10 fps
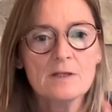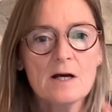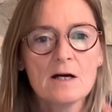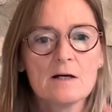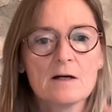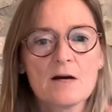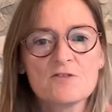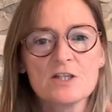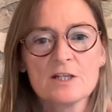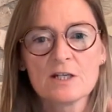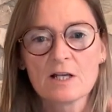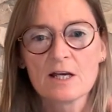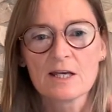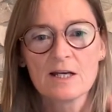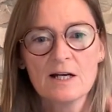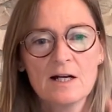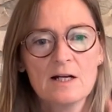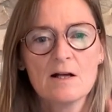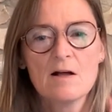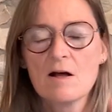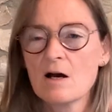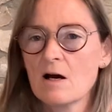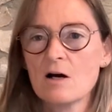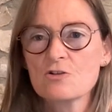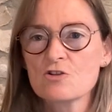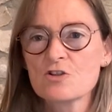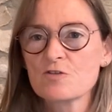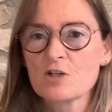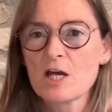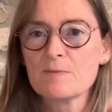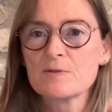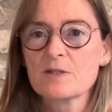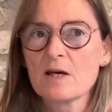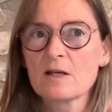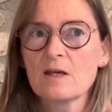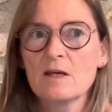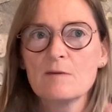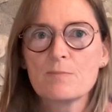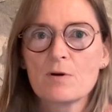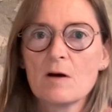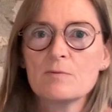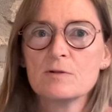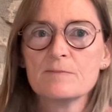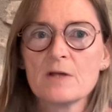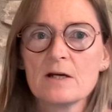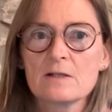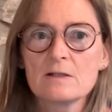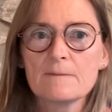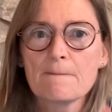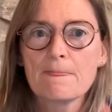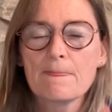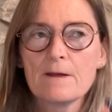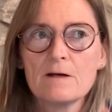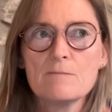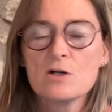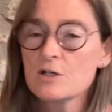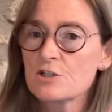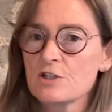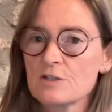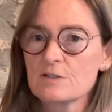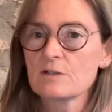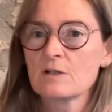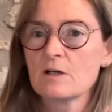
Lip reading: I've seen it like hundreds of times that a problem that emerges,